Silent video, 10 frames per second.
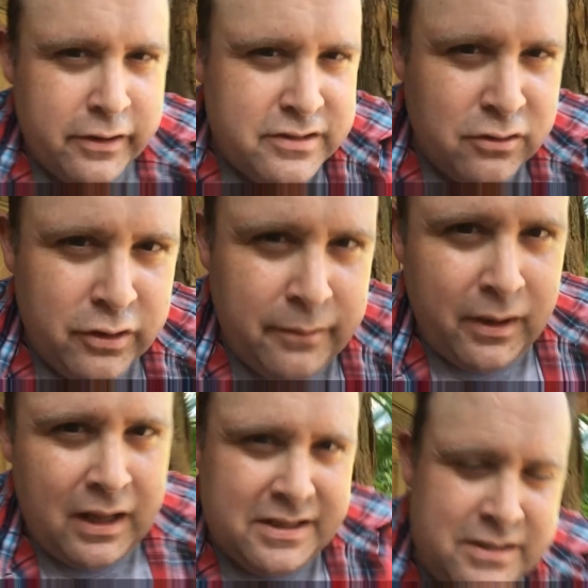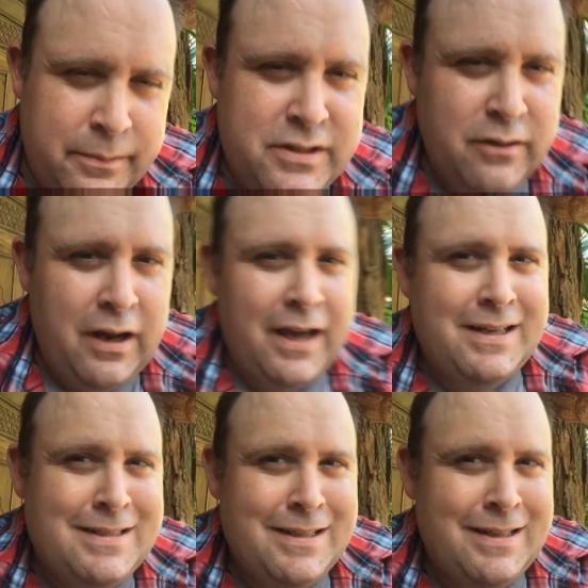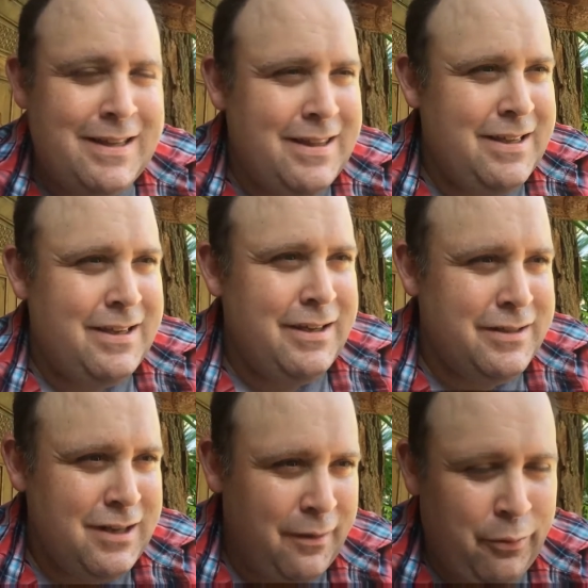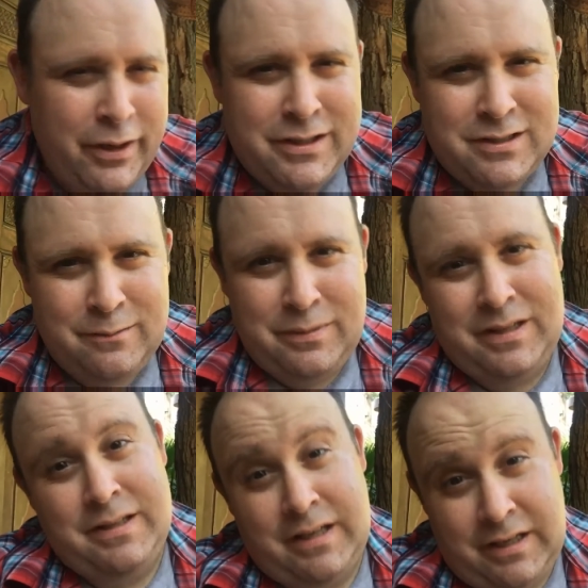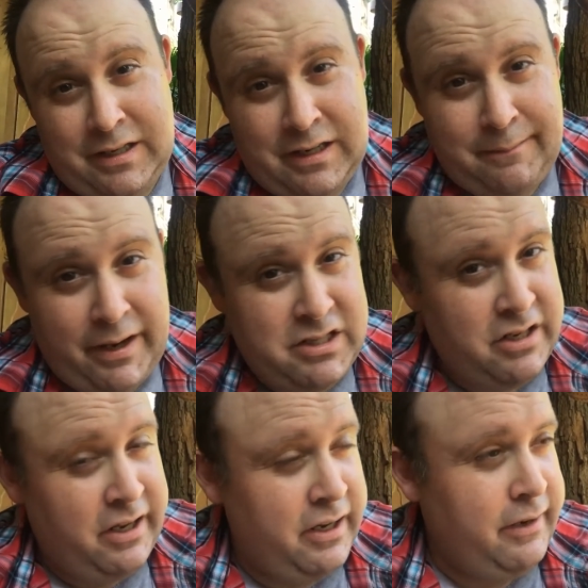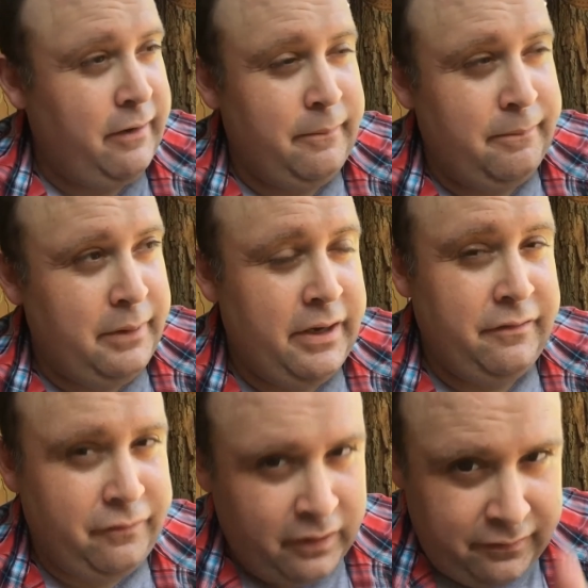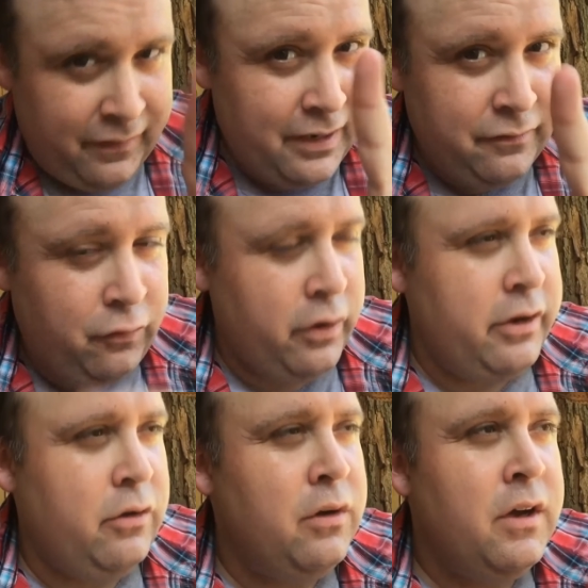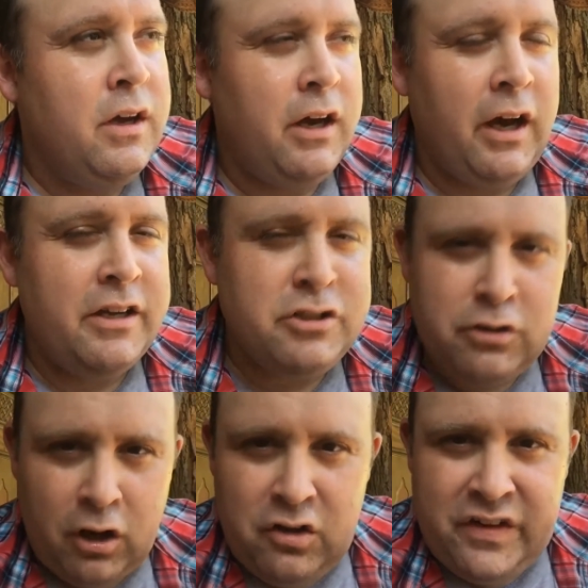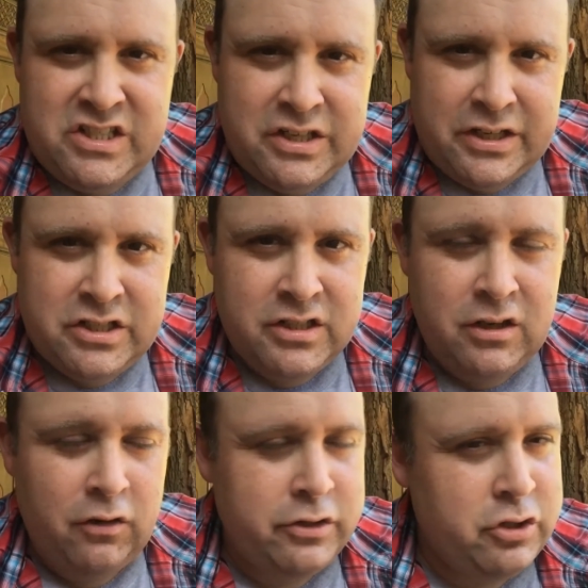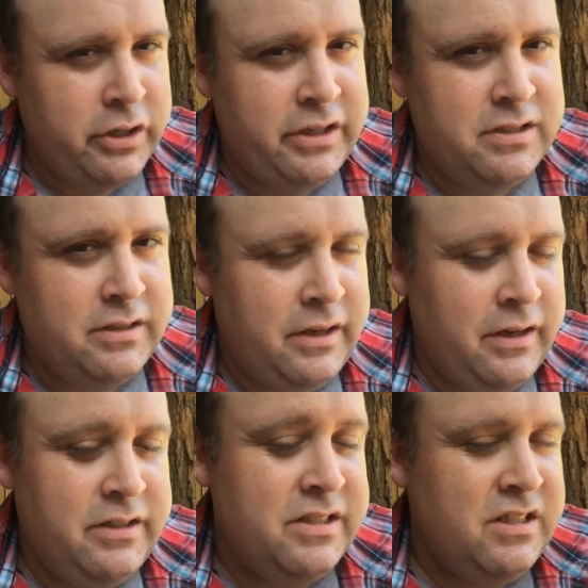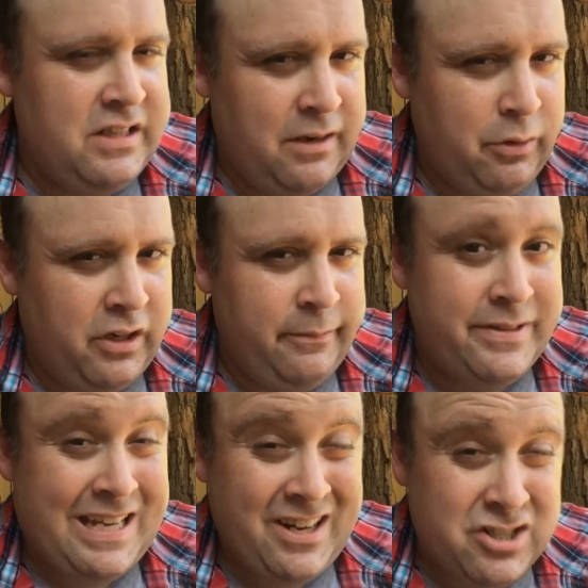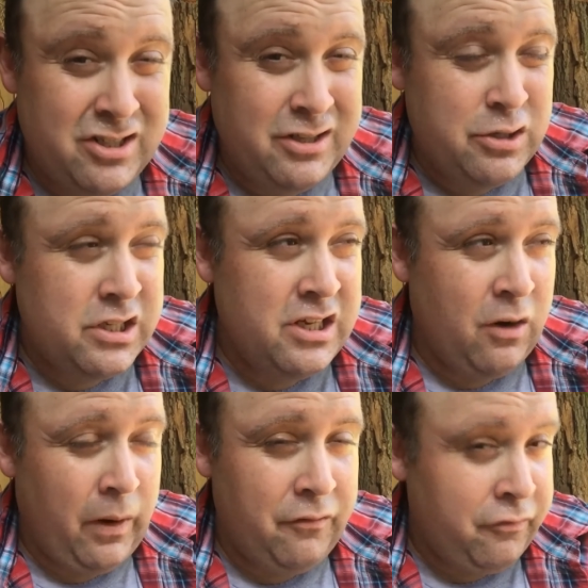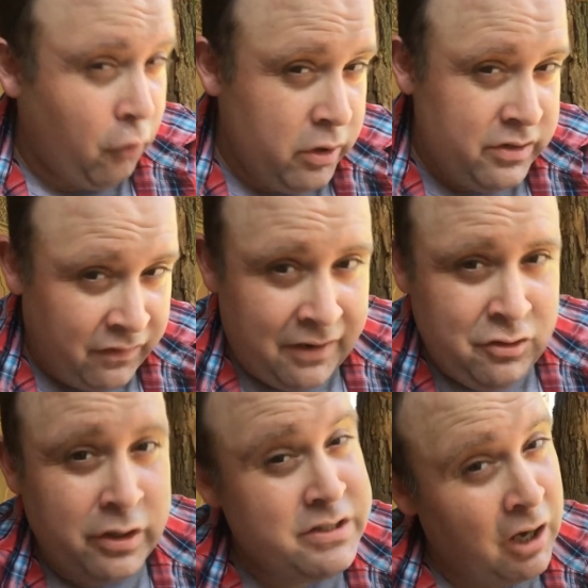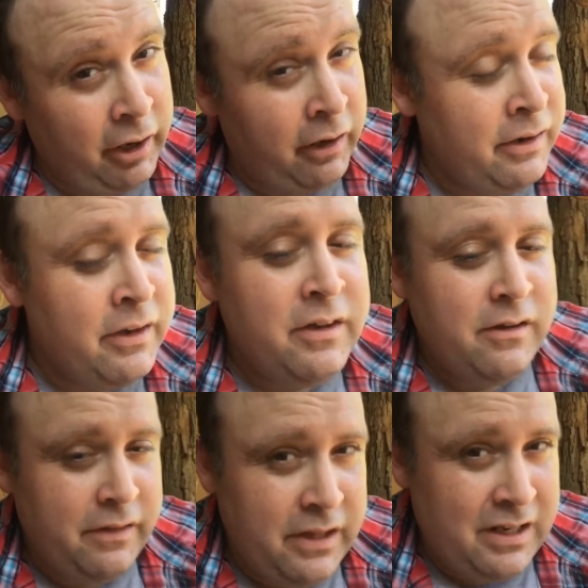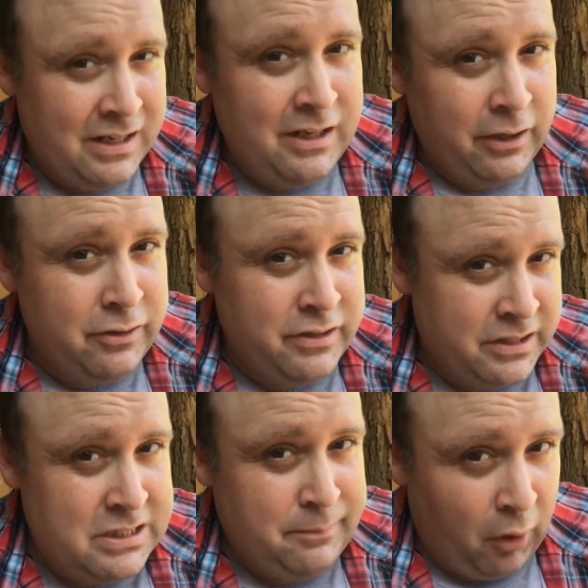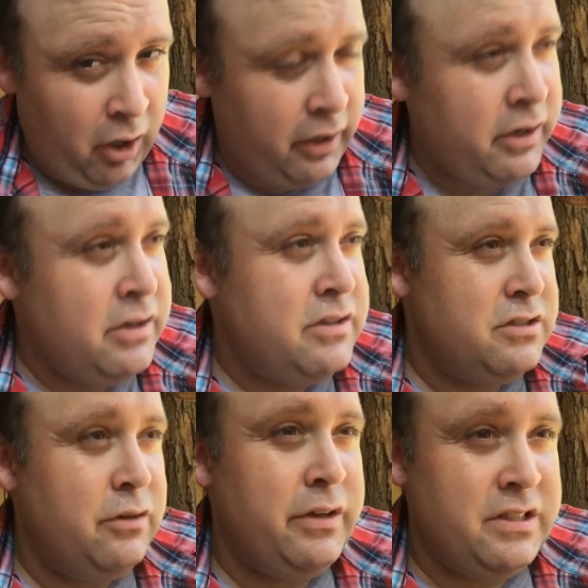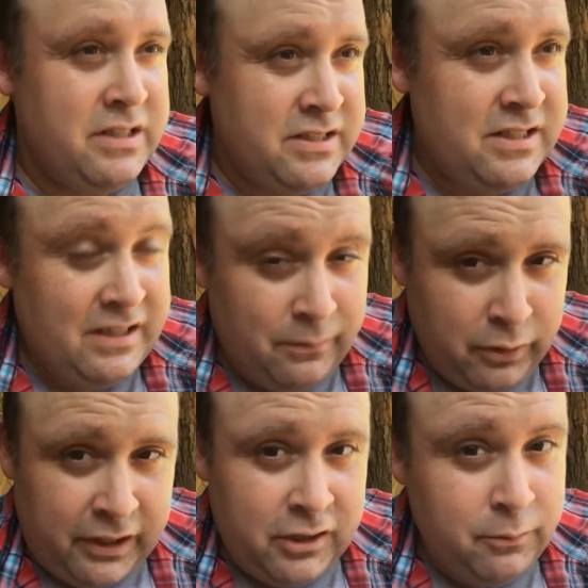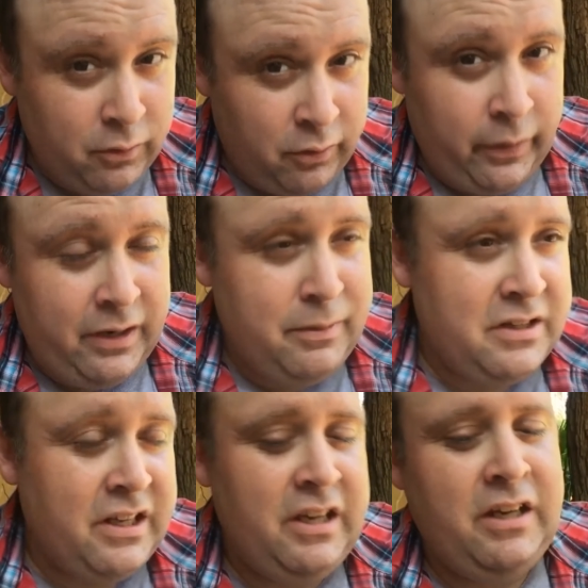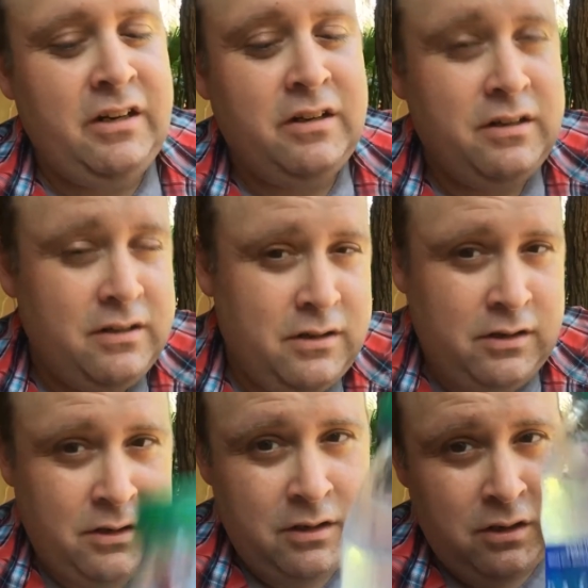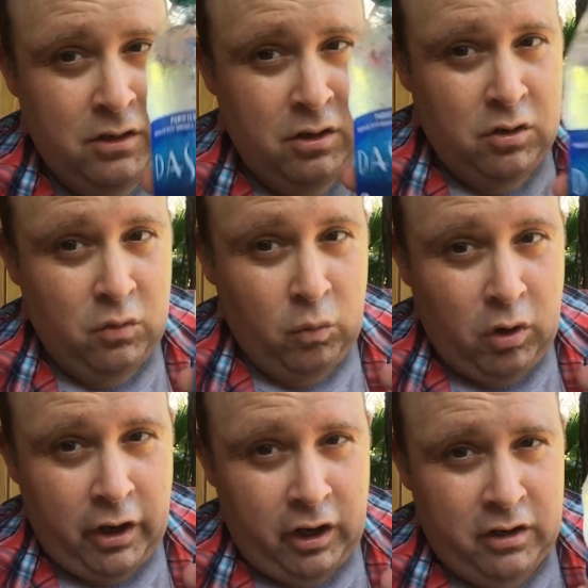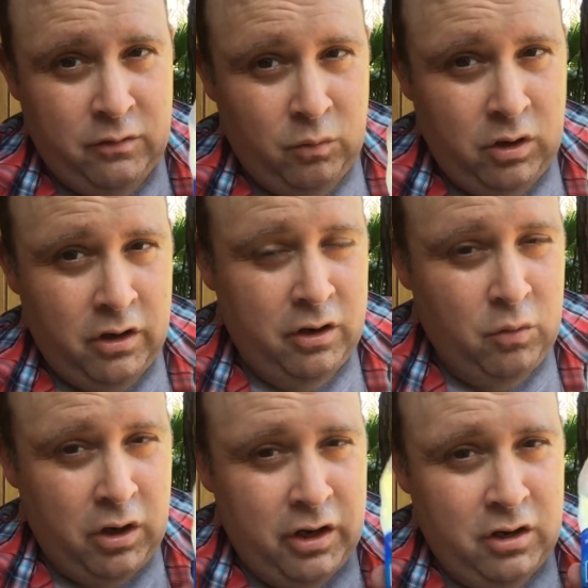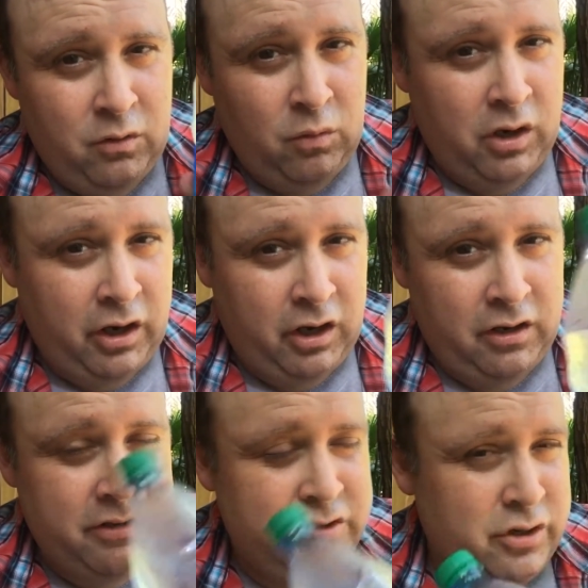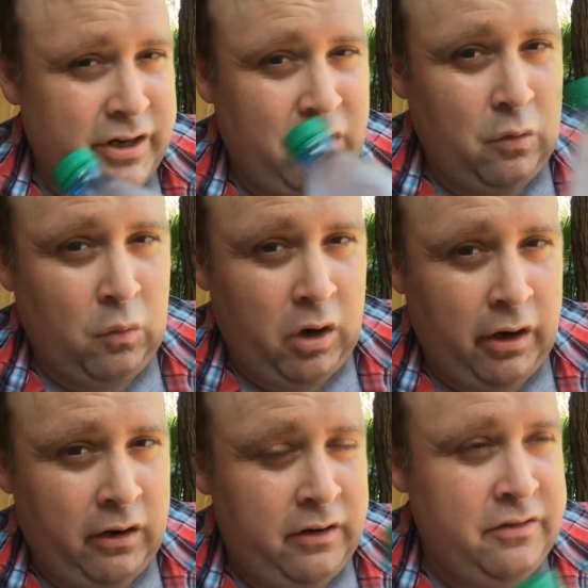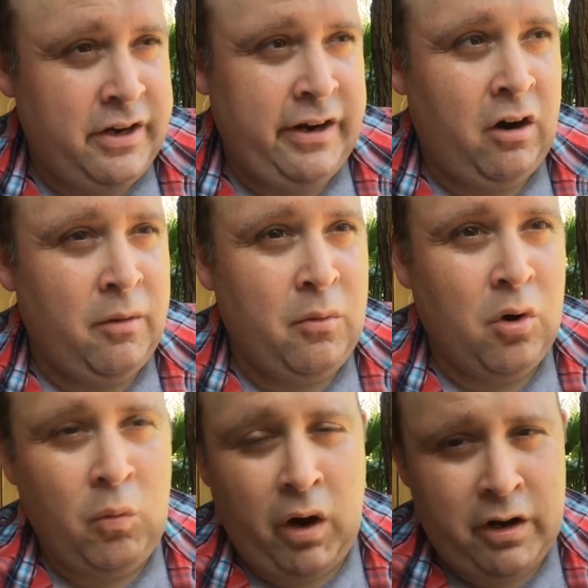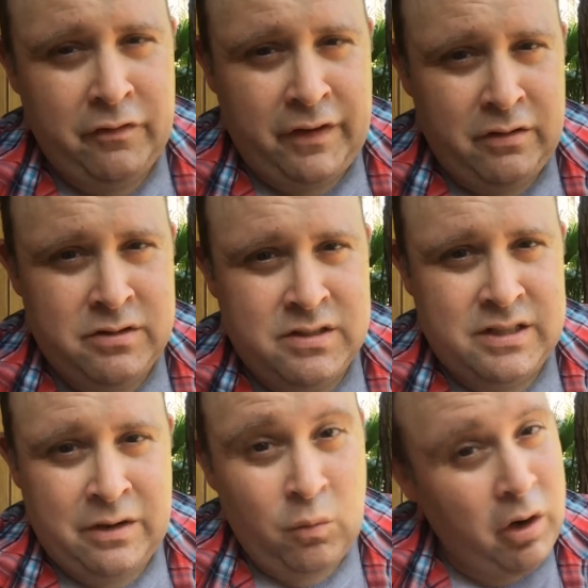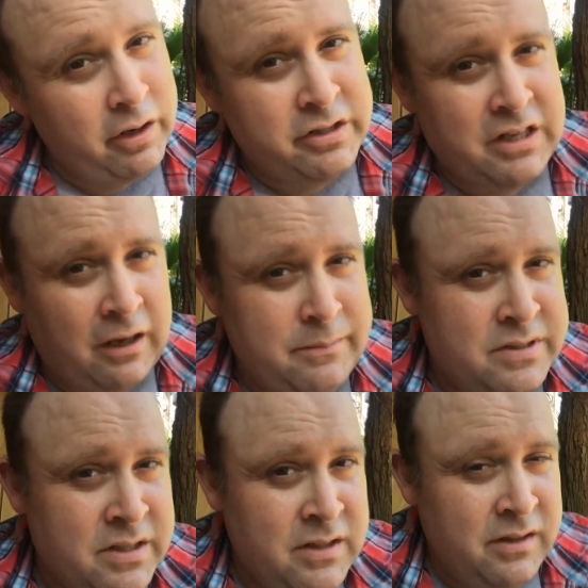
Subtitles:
So in my last episode, I did the top ways to beat the heat in Magic Kingdom. But fun fact for you, due to all the vegetation, all the trees, Disney's Animal Kingdom is actually usually around 4 to 5 degrees hotter than any other Disney park. So in Disney's Animal Kingdom, the way to beat the heat, water, water, water, water, drink water. There are more water fountains and water stops